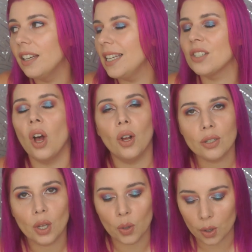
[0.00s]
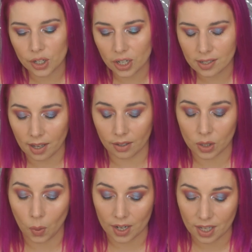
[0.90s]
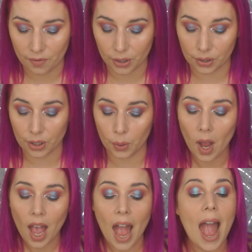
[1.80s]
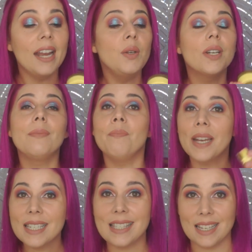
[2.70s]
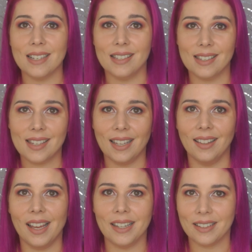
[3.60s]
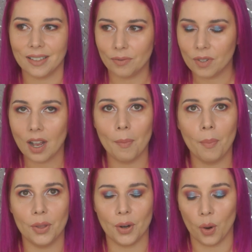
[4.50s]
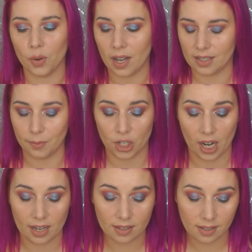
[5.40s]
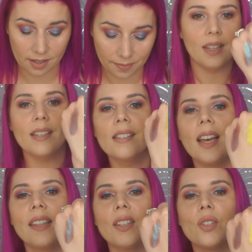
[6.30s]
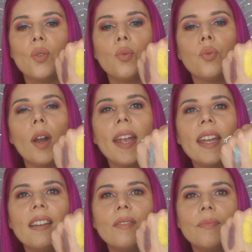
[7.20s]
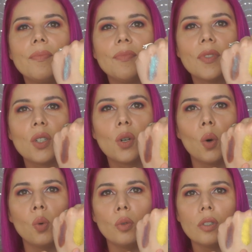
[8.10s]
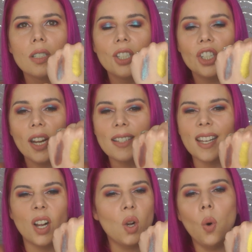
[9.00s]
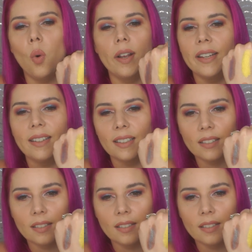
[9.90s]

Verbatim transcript: is also gorgeous. I'll swatch that for you too. And you can mix these and like come up with your own custom shades. This is like this great gold shade. It's like a coin,